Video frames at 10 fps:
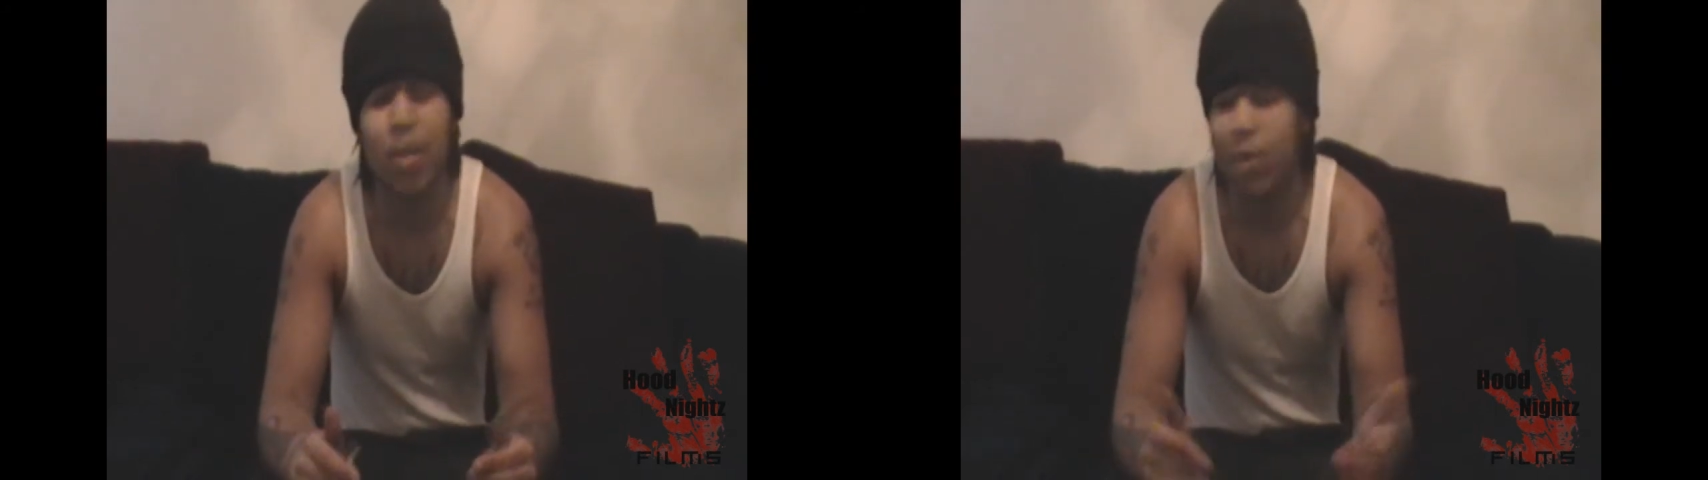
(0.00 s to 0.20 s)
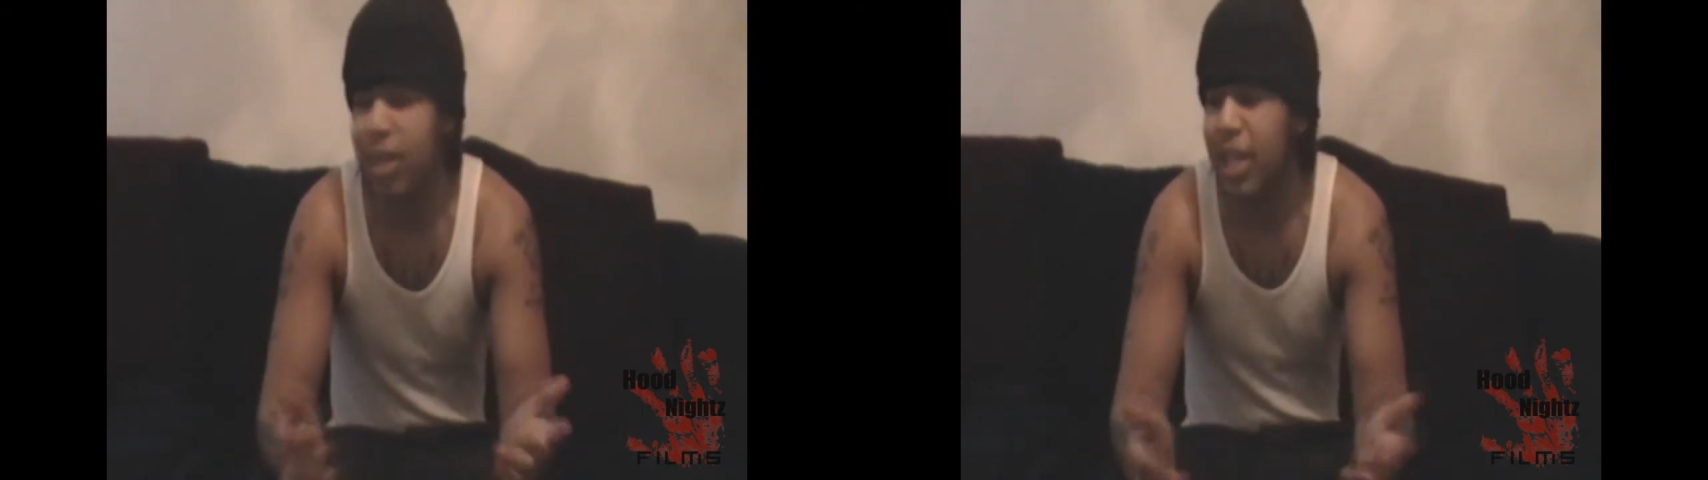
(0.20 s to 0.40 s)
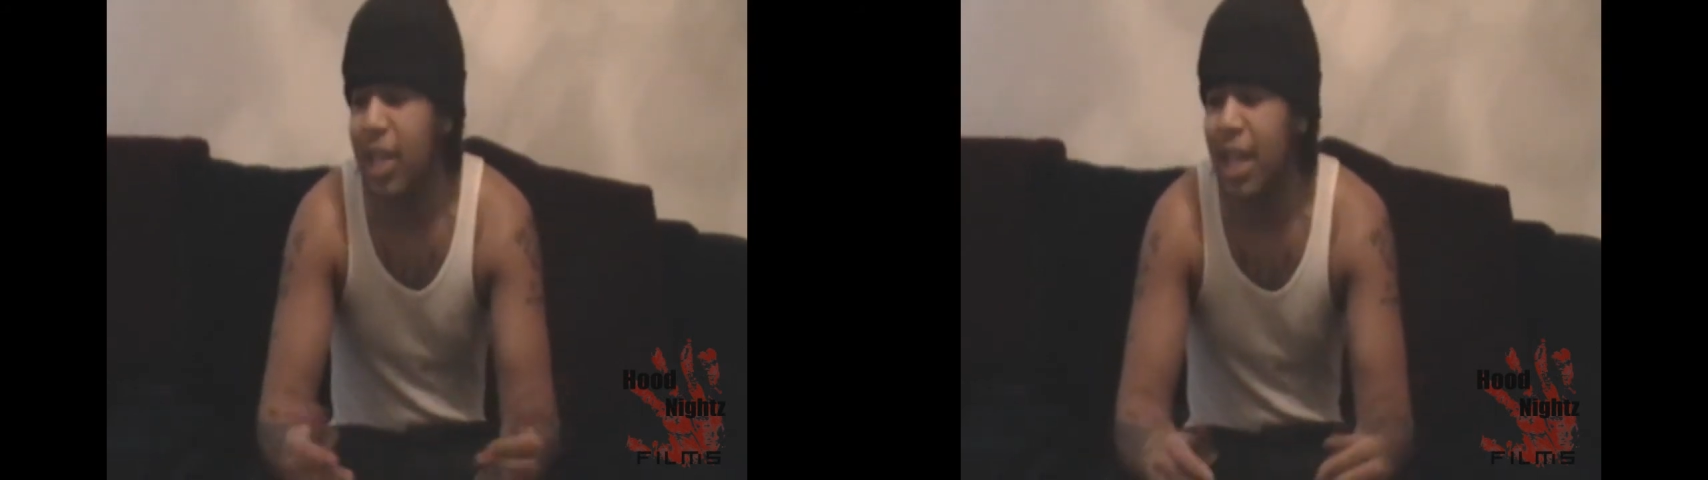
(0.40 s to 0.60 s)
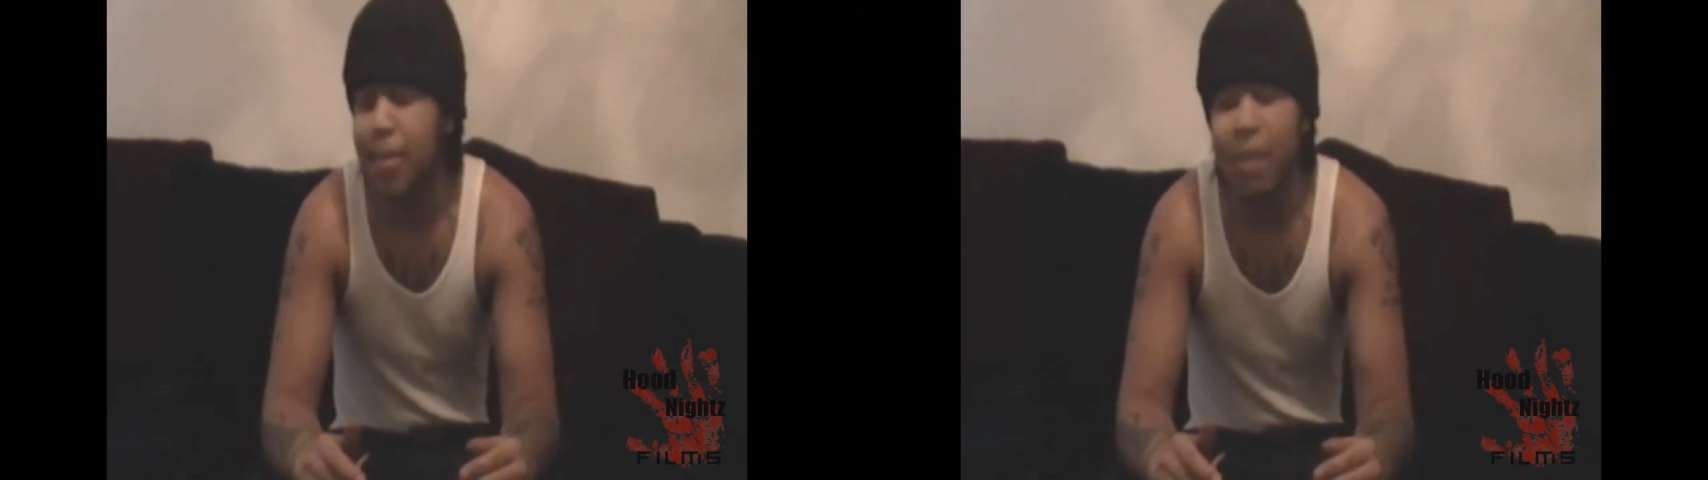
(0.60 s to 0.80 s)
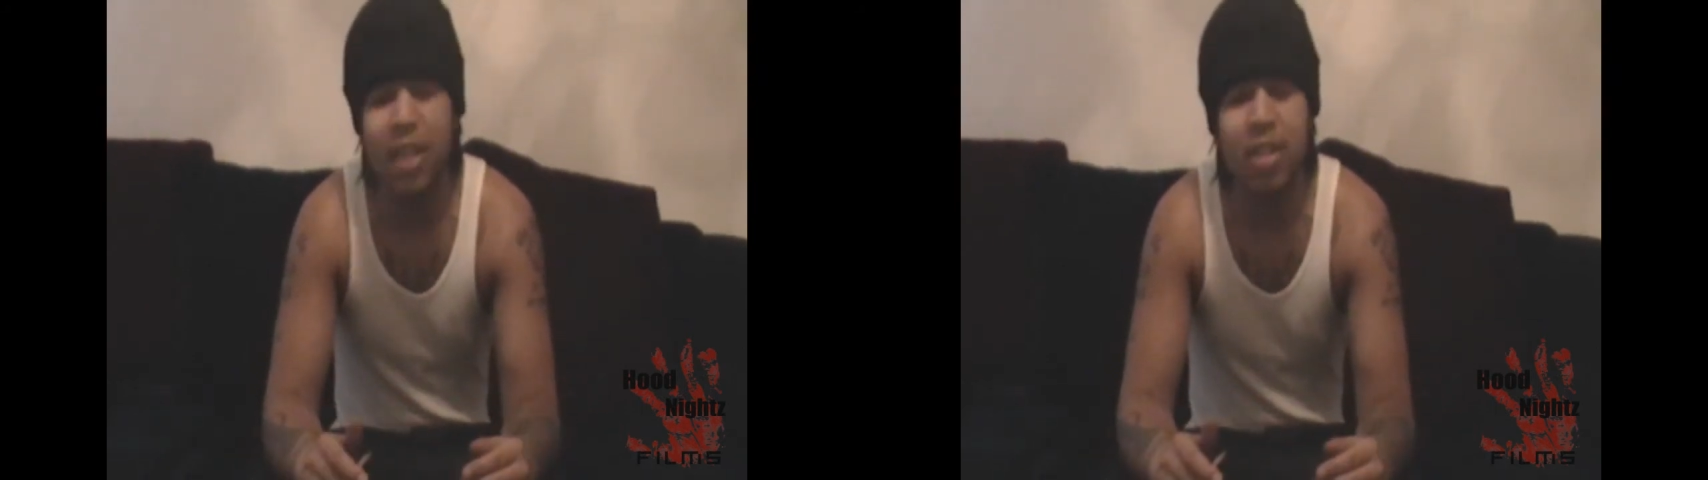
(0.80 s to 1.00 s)
A nigga like
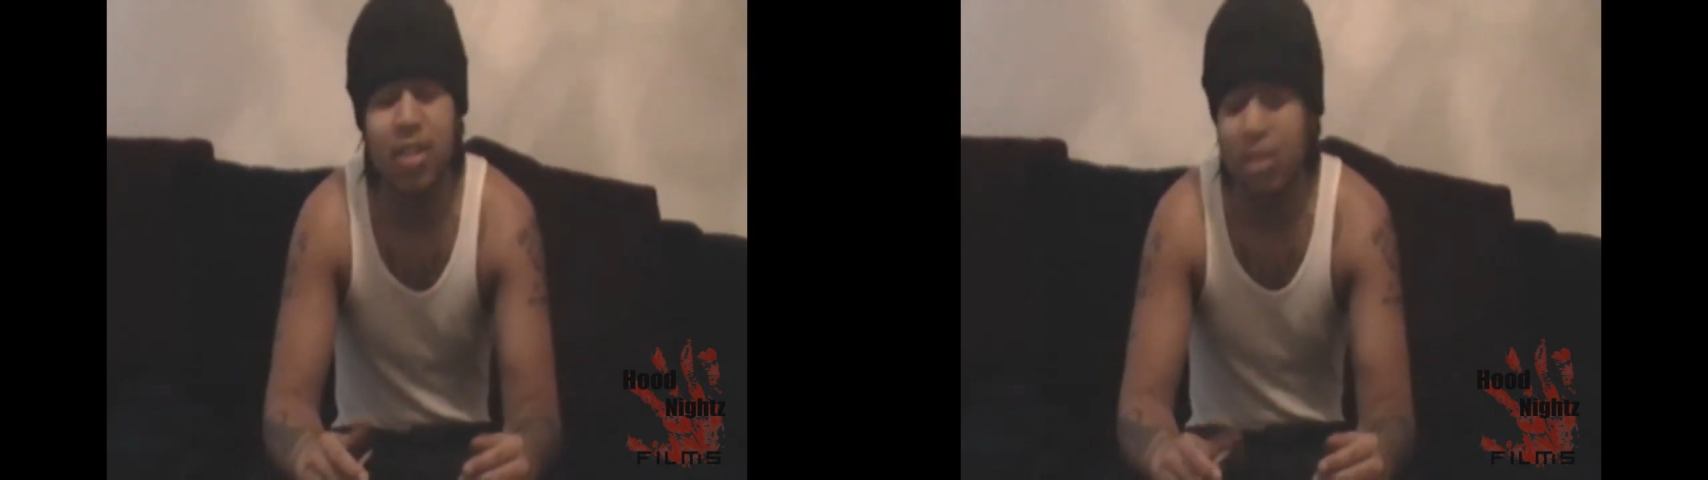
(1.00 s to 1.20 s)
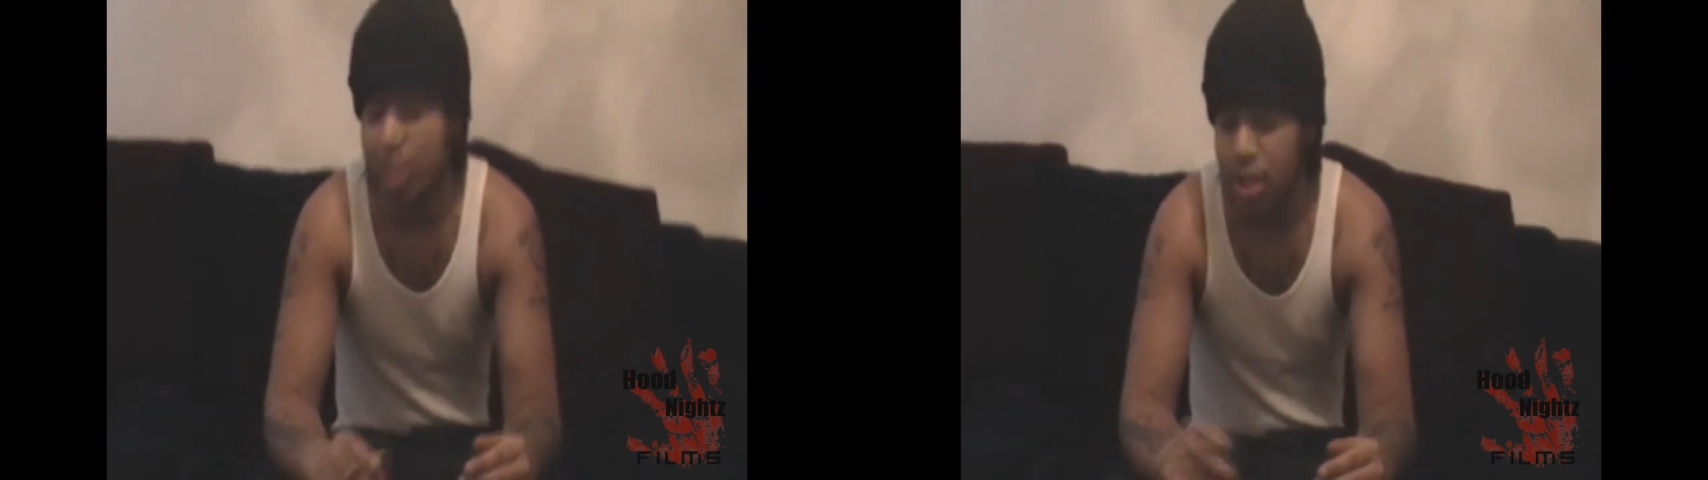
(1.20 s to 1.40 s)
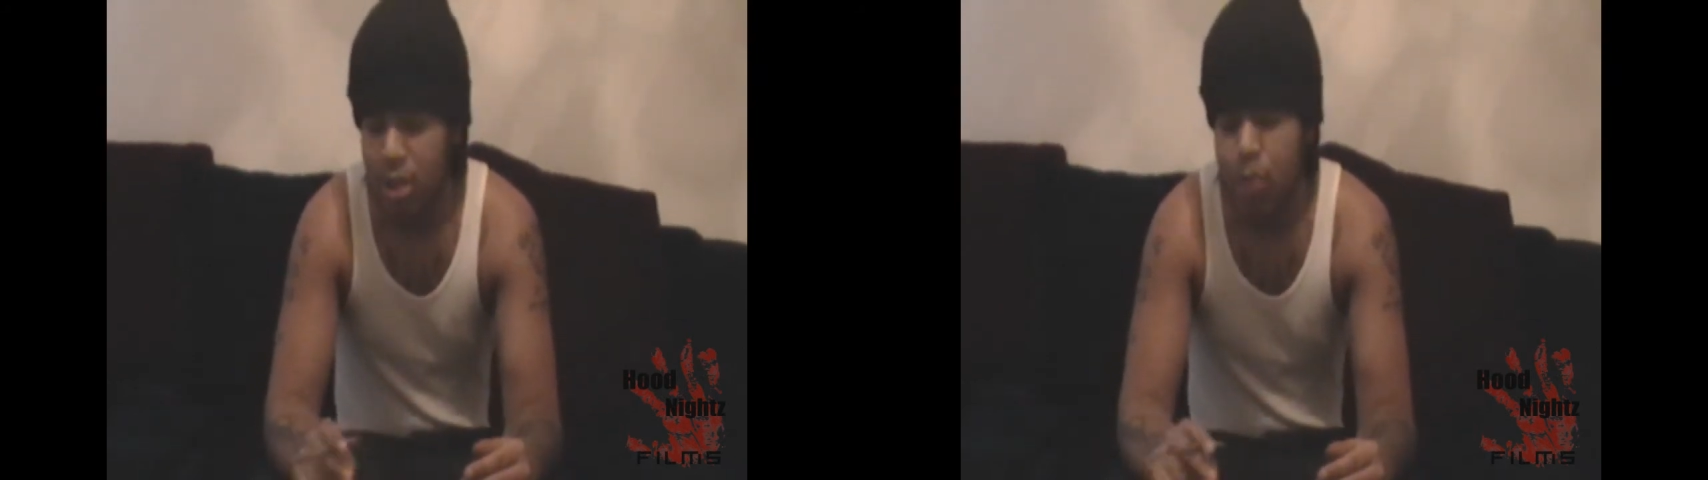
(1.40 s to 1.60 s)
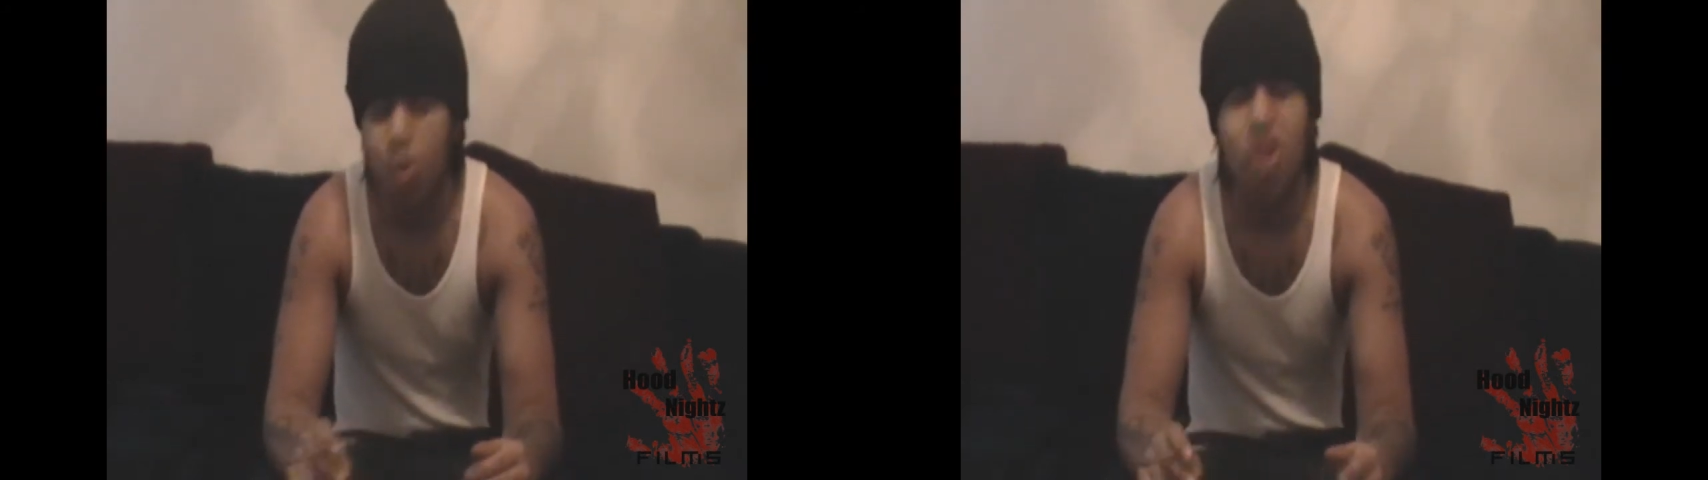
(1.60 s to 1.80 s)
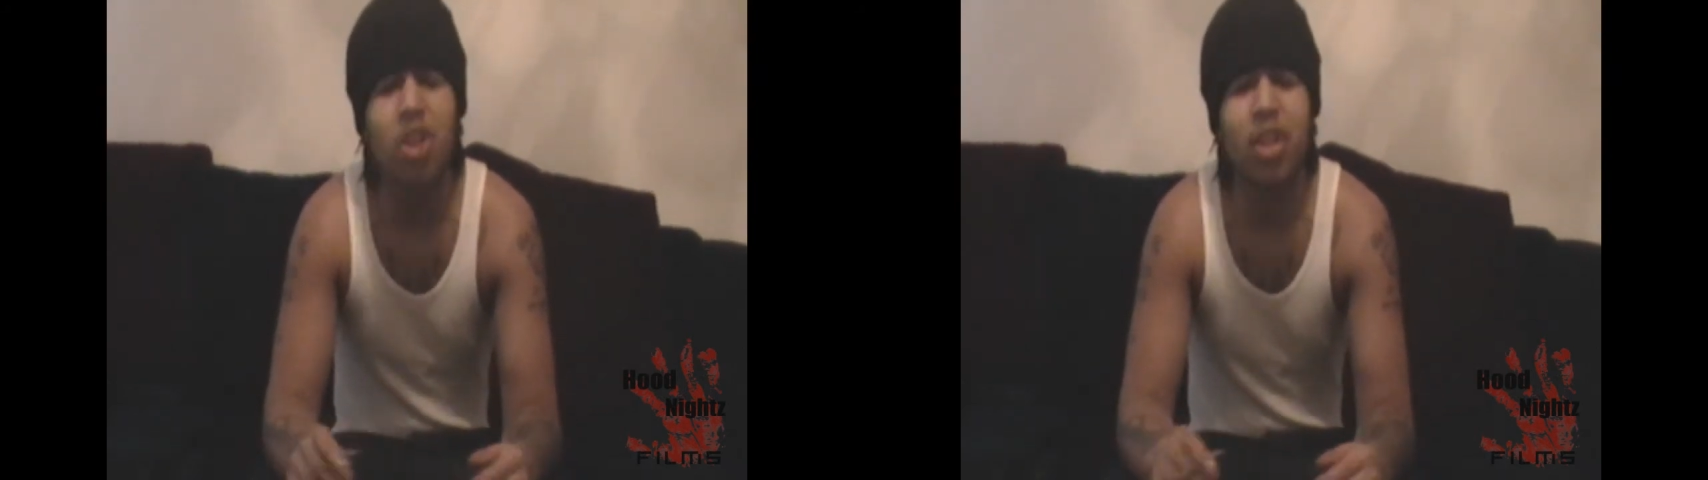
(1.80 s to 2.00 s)
me is
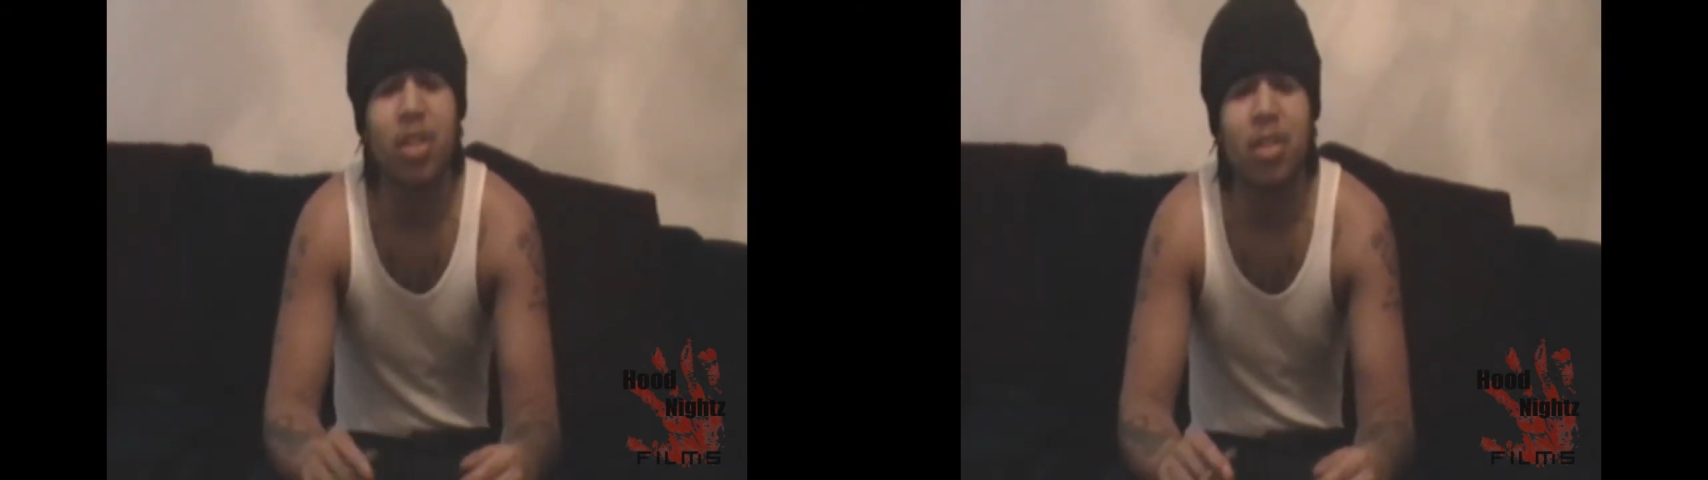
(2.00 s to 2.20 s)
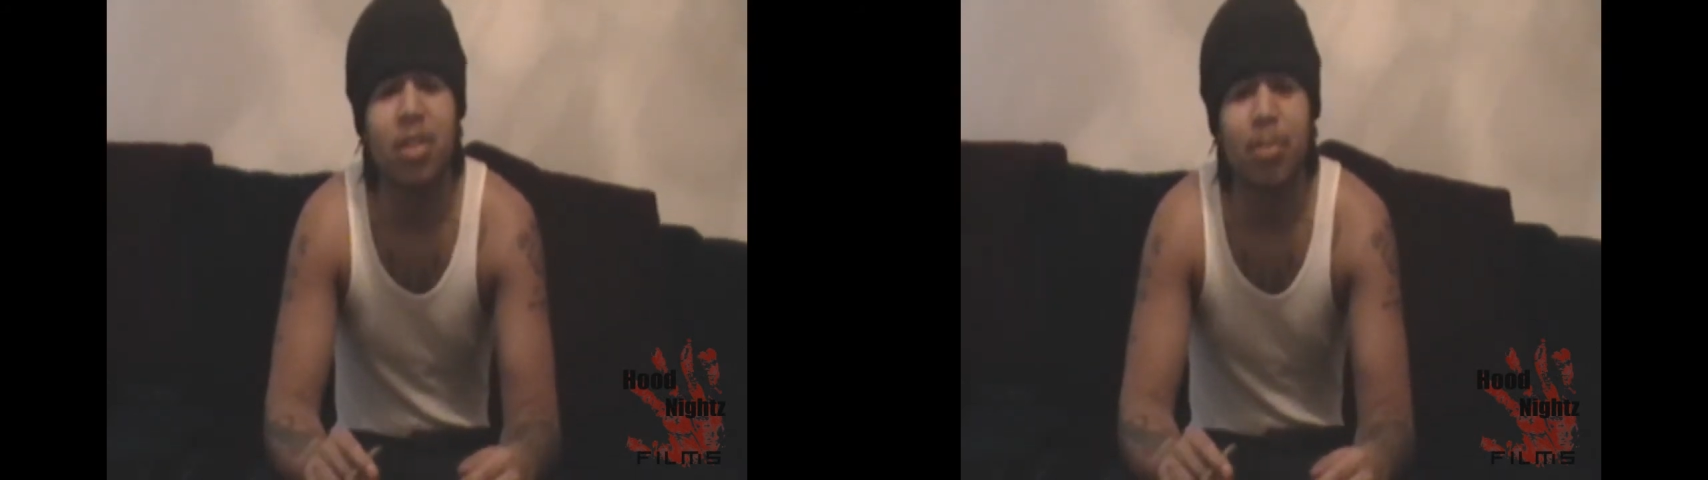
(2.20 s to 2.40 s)
working,